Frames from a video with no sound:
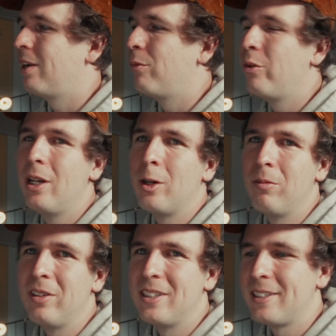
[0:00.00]
I'm really
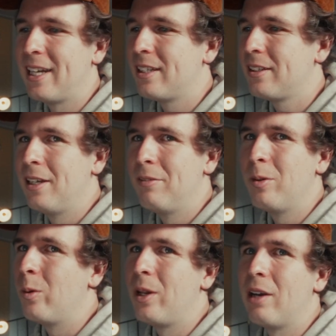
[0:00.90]
convinced that if
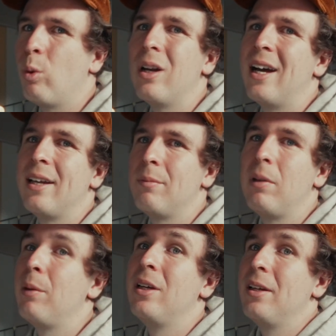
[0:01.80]
you only have one light,
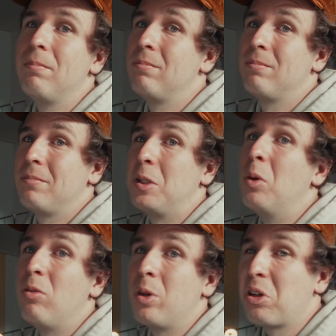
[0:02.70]
maybe
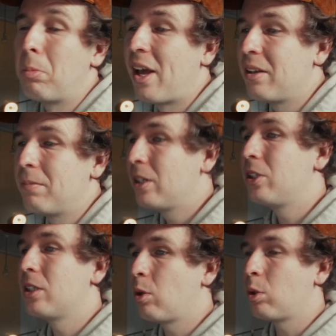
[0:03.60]
go for a top light. It
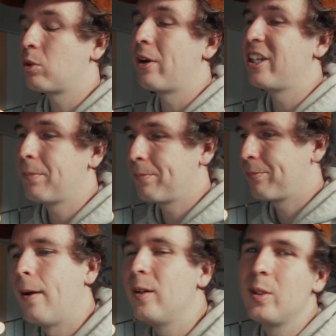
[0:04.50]
just looks great.
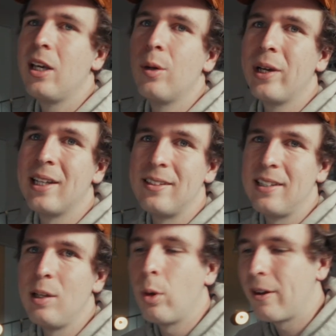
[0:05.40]
Also here we can
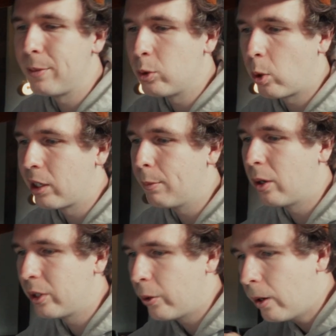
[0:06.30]
see what I've been talking
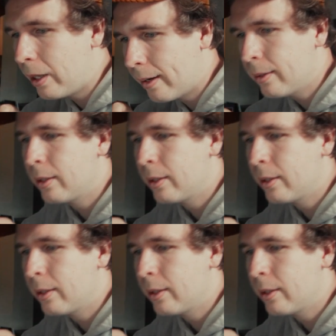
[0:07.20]
about earlier.